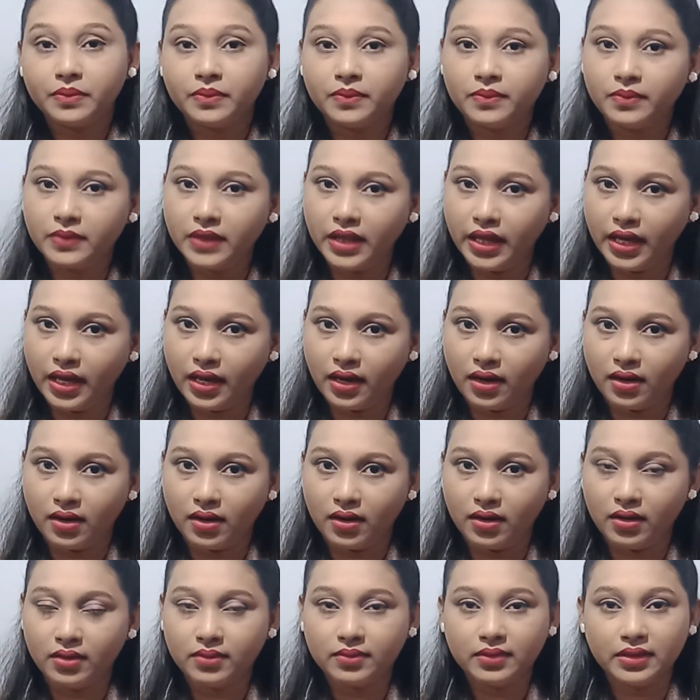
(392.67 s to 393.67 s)
They
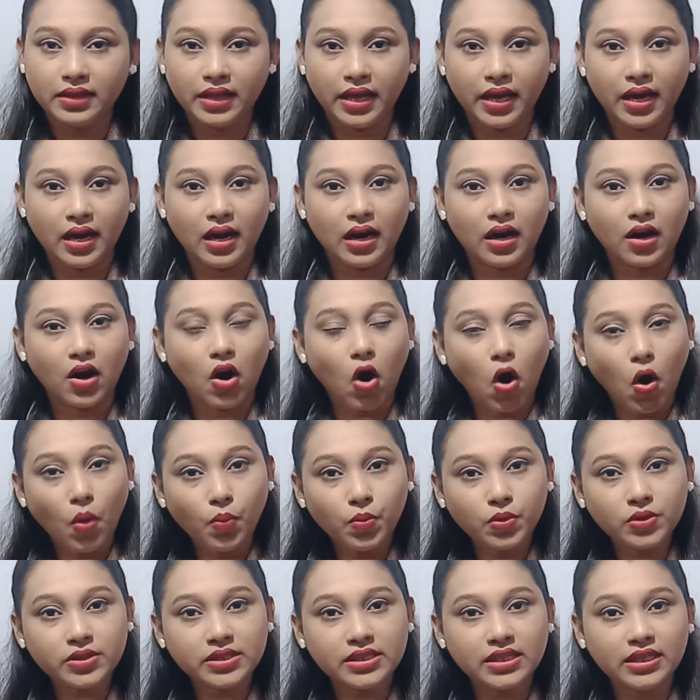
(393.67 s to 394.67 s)
are
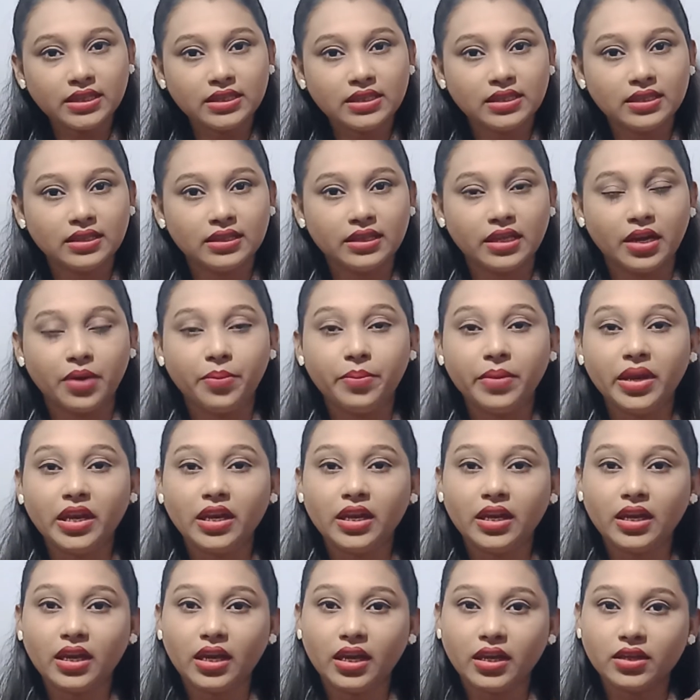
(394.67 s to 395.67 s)
opposite. Their
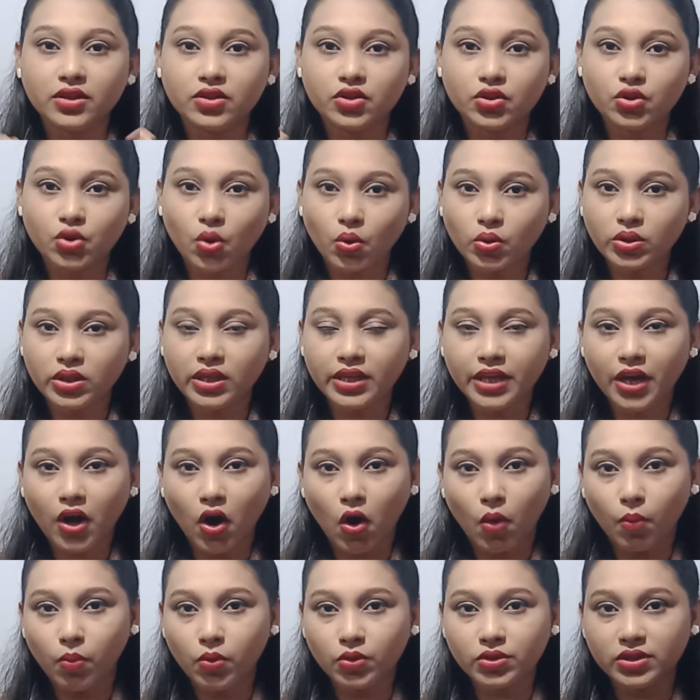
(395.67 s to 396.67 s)
meaning is totally
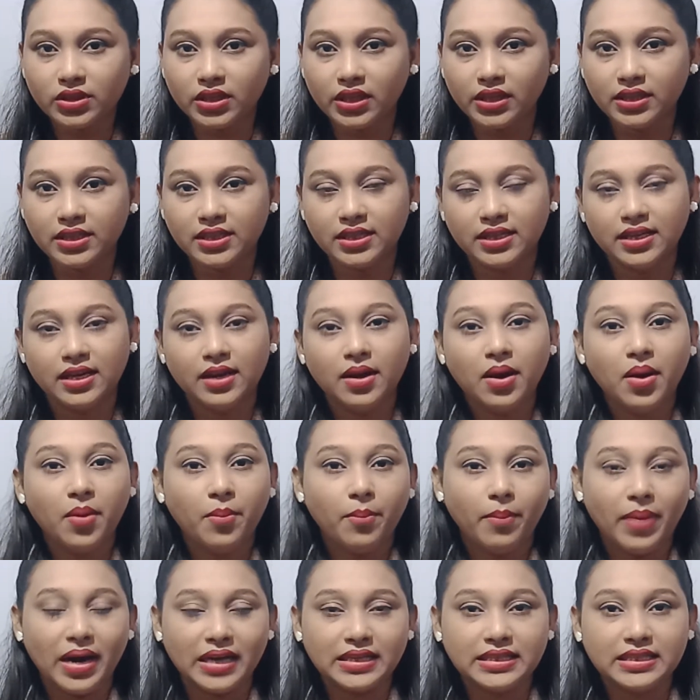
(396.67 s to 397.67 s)
opposite,
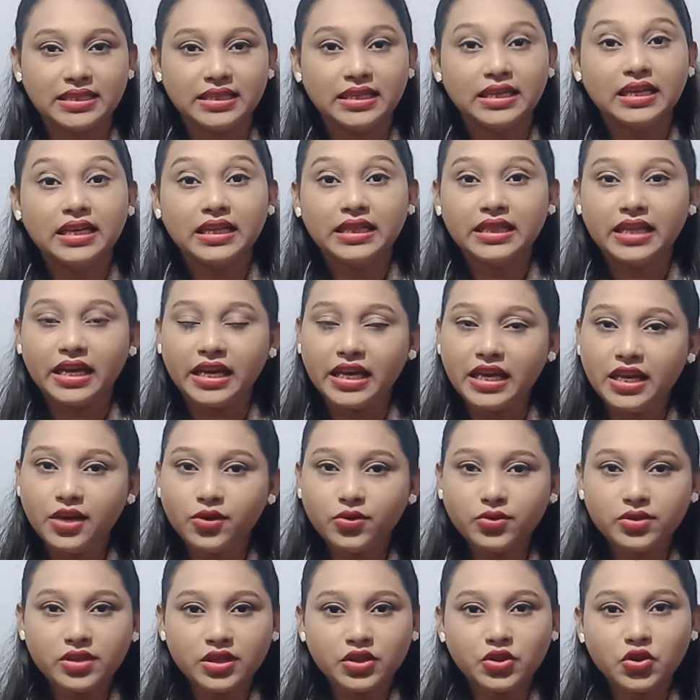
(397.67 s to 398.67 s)
but the
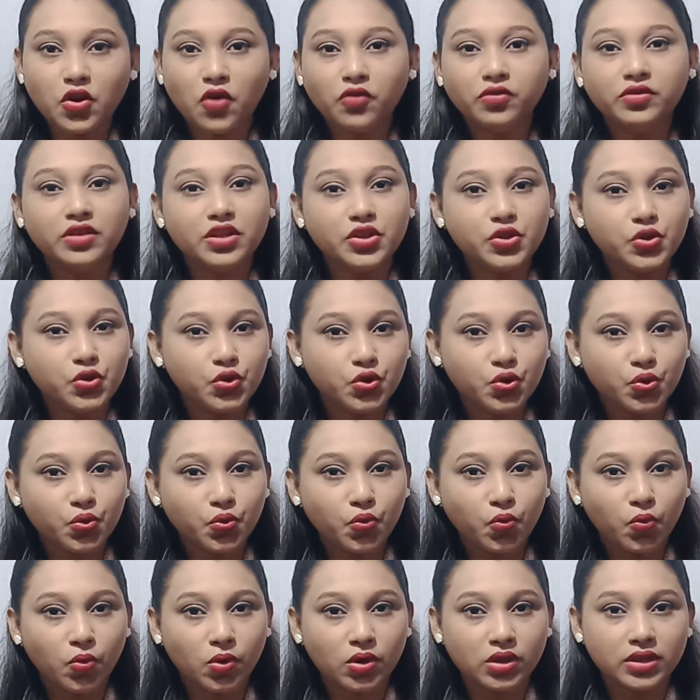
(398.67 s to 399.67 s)
uses of these two
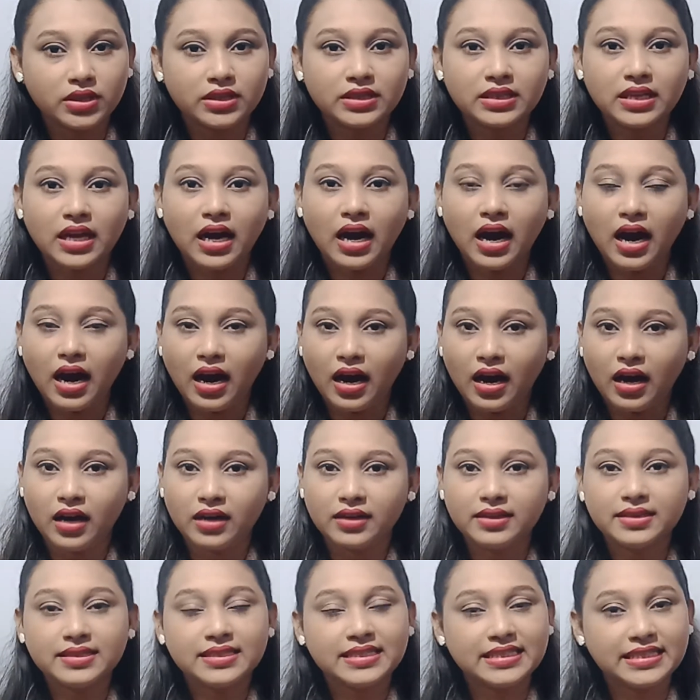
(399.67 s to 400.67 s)
words
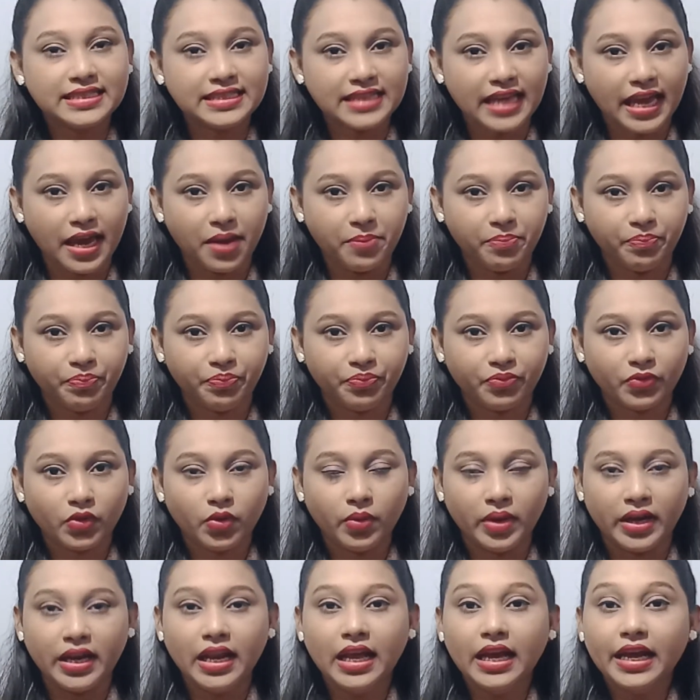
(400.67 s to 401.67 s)
are same.
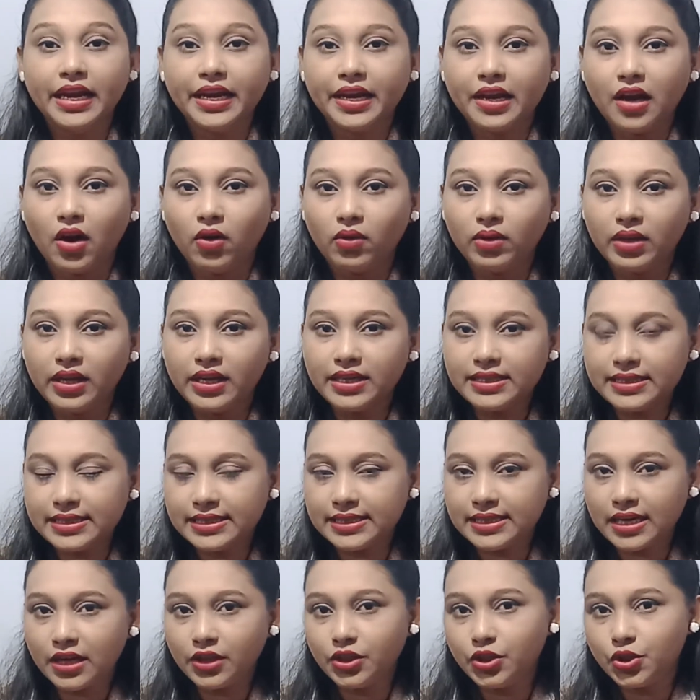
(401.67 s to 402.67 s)
Well, now let's
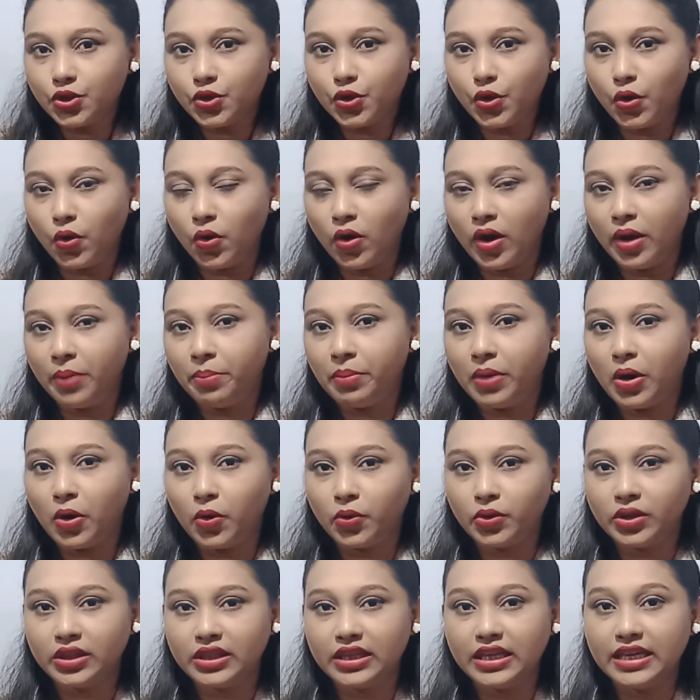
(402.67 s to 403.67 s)
start to know
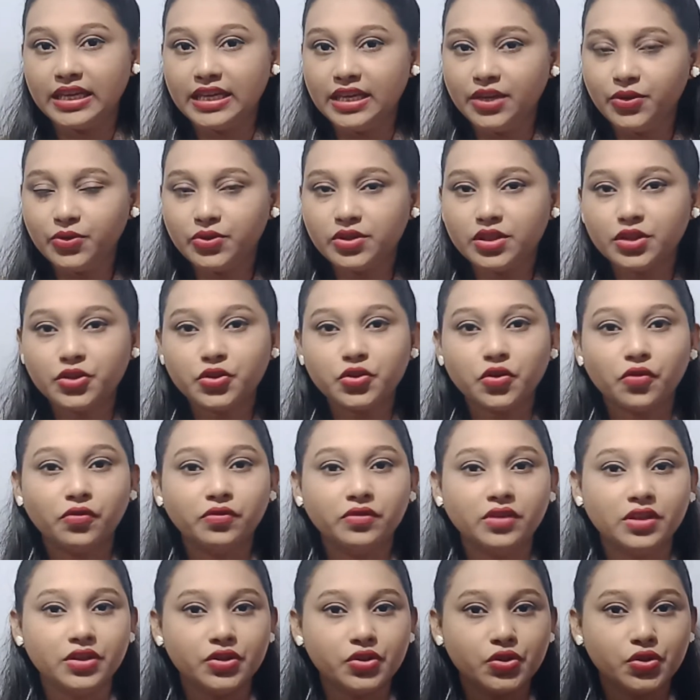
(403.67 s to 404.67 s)
about the uses of
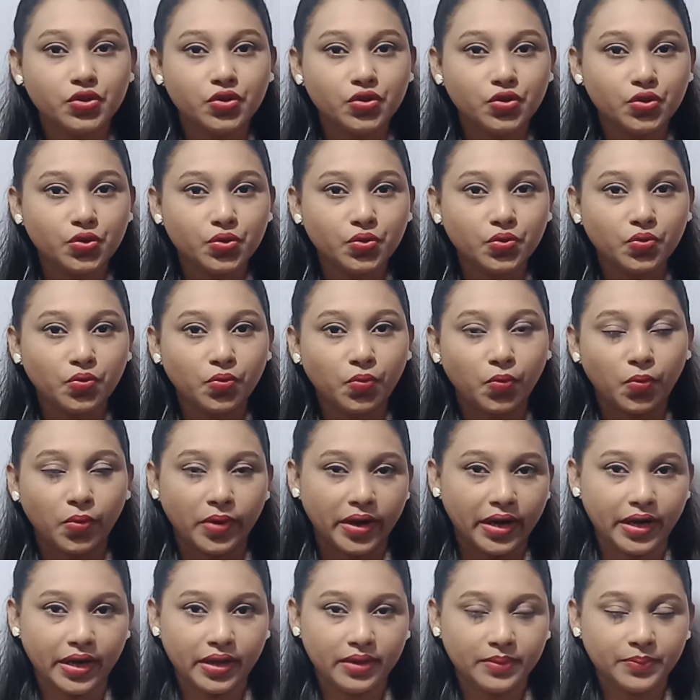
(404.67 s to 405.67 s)
these two
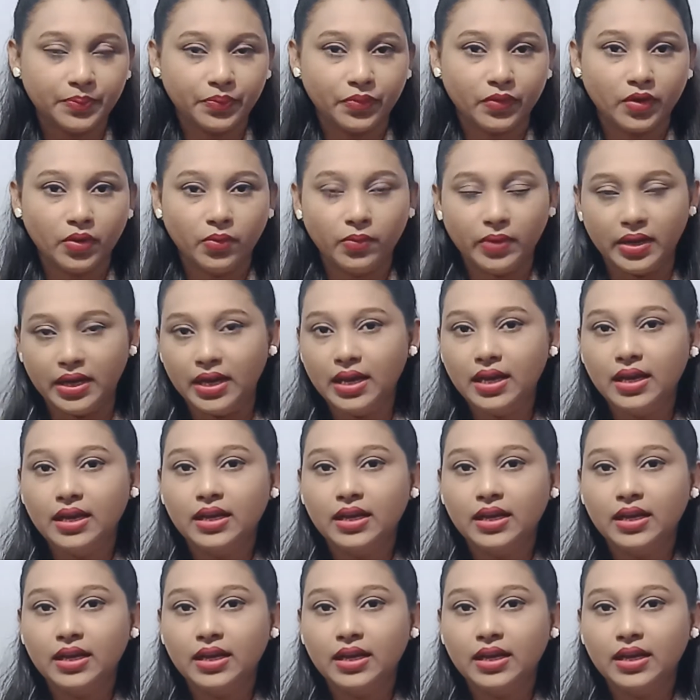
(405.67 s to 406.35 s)
words. Well,